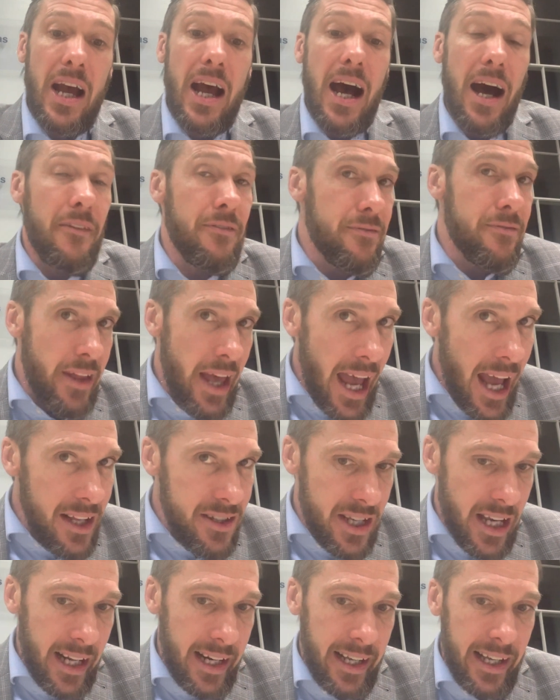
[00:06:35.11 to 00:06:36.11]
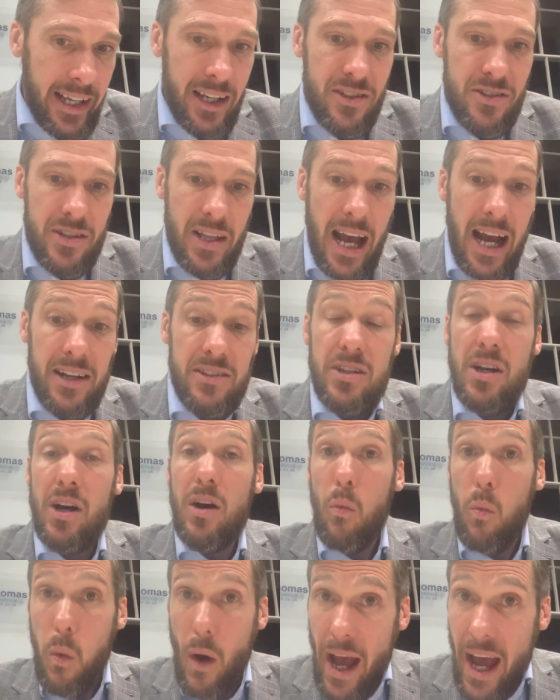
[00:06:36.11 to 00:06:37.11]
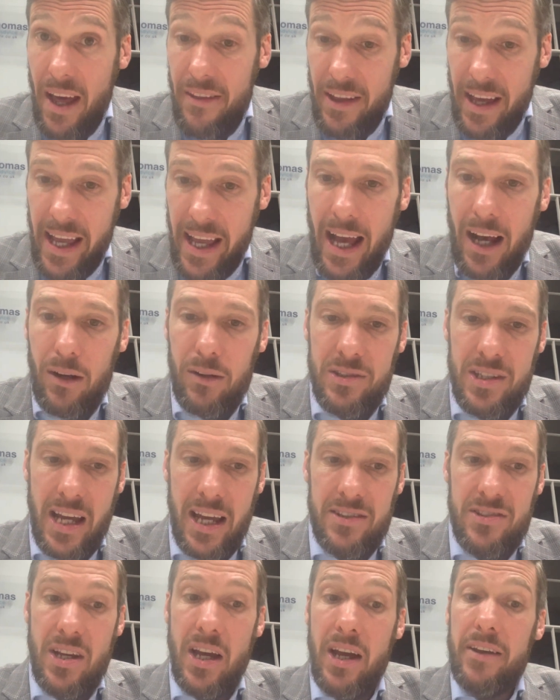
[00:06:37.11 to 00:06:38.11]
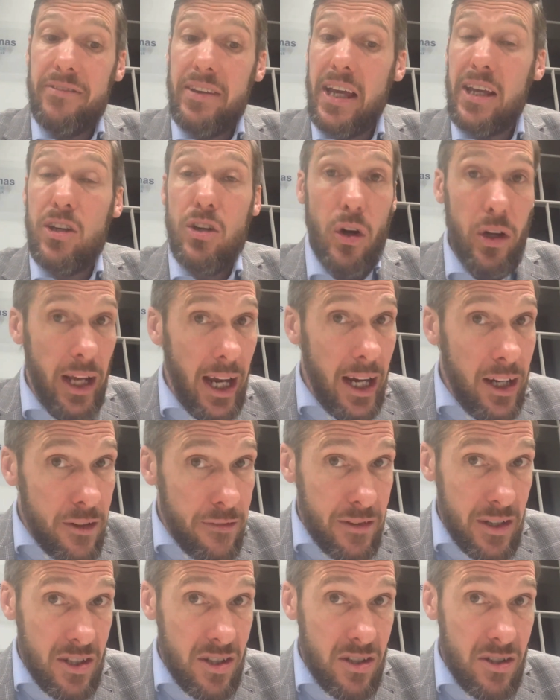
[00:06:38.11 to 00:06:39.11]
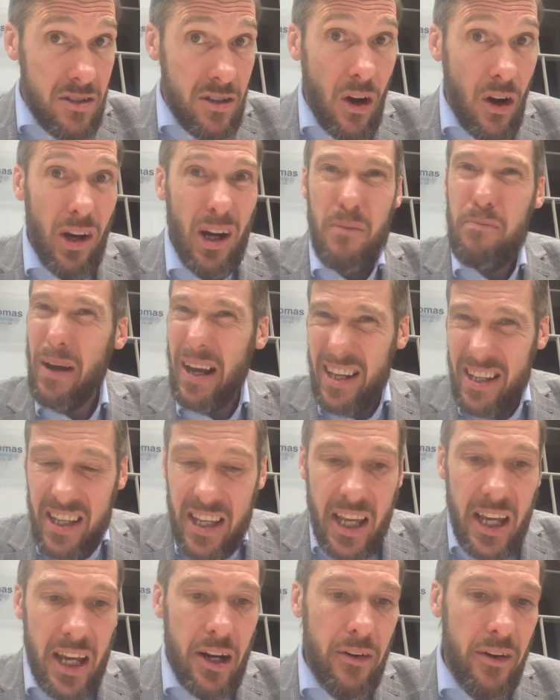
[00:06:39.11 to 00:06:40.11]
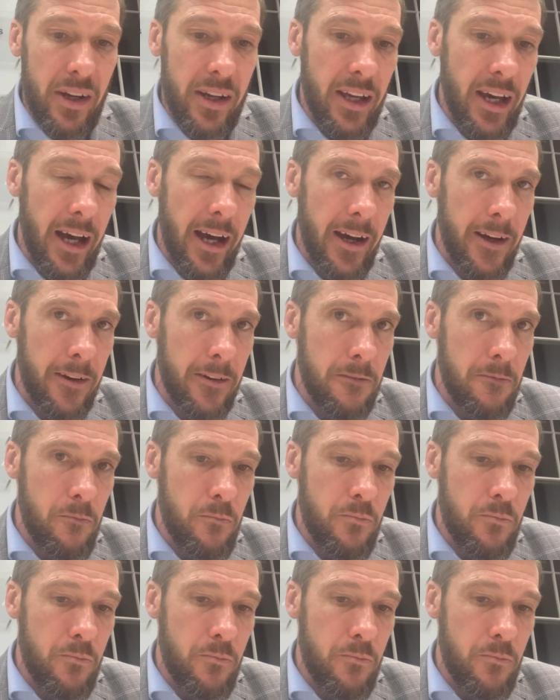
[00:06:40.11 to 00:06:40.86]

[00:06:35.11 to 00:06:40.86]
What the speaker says: and they're telling us that where they held it, they got out of this stock about a year ago.